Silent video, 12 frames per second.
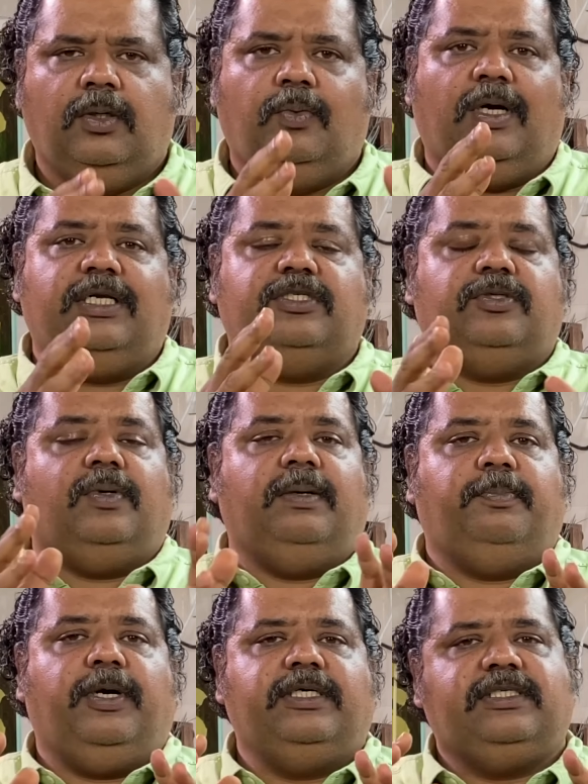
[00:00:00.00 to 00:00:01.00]

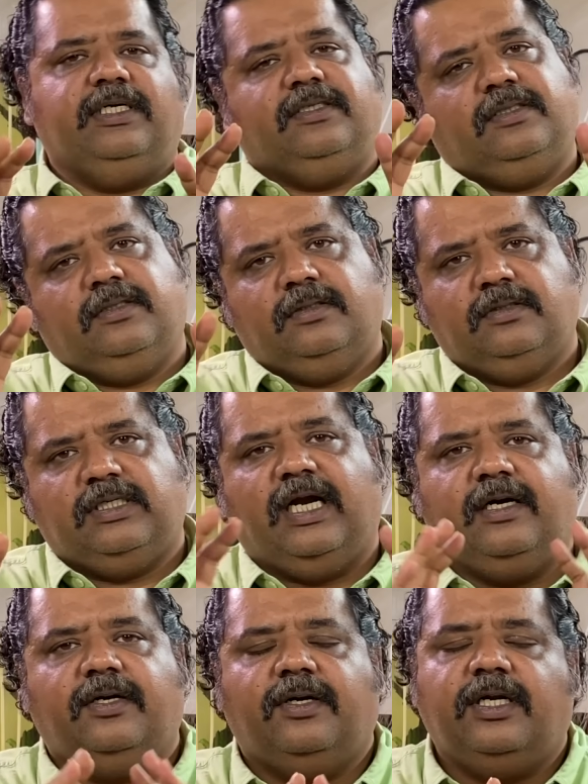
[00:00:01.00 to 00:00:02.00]
1:1.6
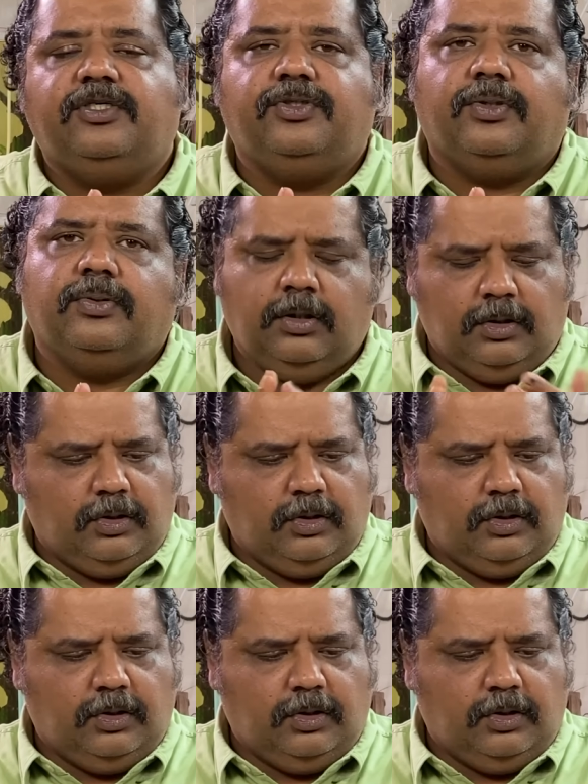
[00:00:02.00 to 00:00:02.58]
standard ratio.